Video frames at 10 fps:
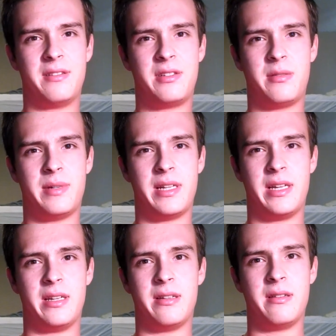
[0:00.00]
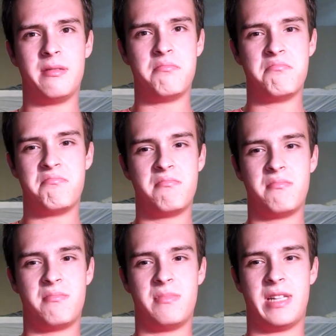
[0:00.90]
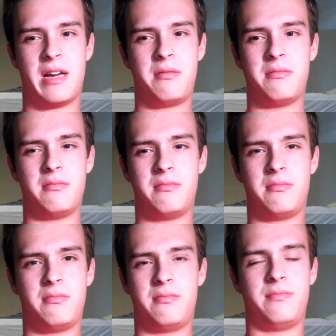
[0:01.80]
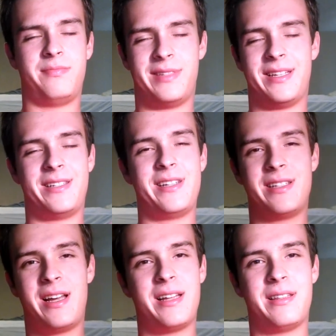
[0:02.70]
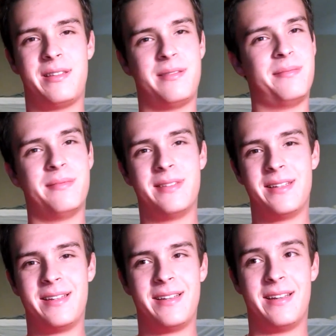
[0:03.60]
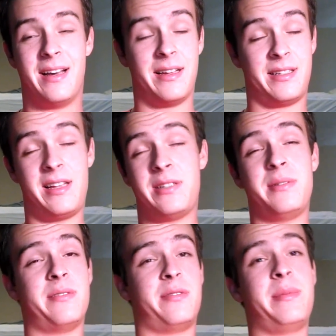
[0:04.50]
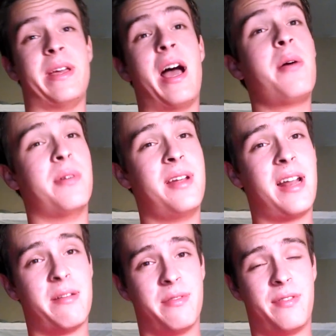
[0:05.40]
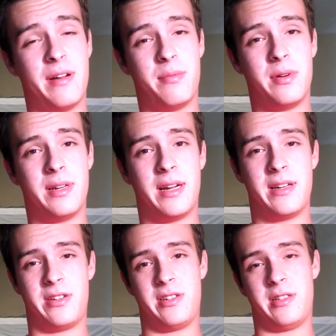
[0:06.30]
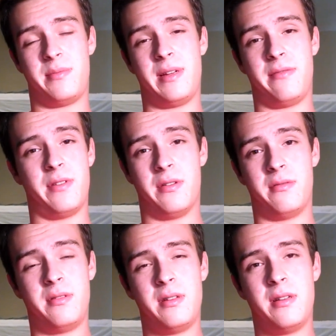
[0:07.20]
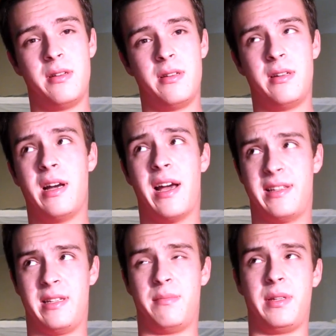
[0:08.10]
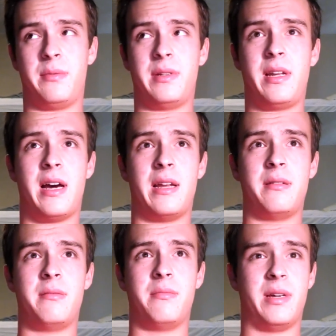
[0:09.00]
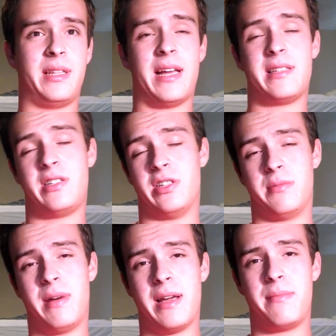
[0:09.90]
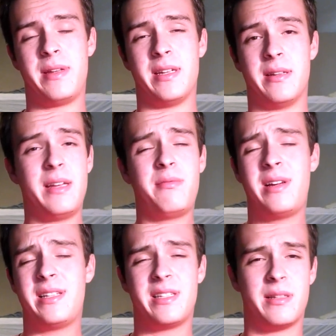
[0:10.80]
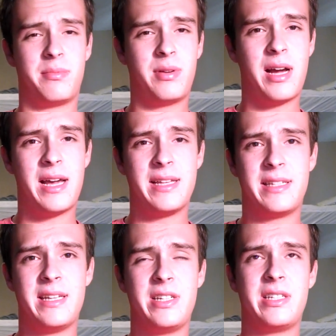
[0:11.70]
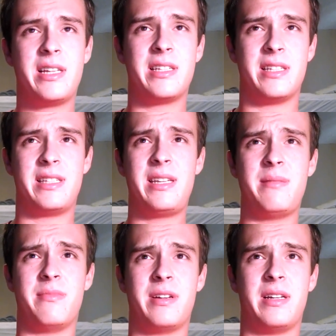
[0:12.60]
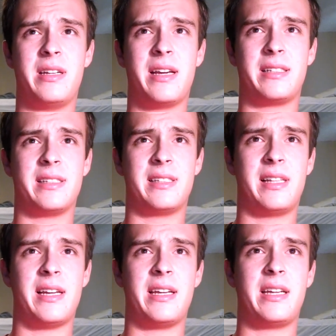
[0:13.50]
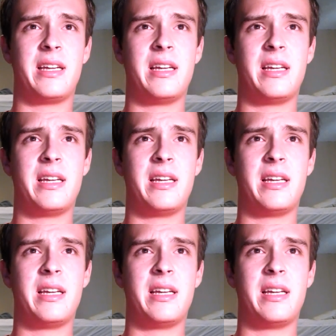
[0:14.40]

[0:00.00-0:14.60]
There's so many it's not doing it for me. I would not have a 5.9-inch display phone. I simply would not. But that's just my opinion. It raises the price. It just doesn't seem very Nexus-like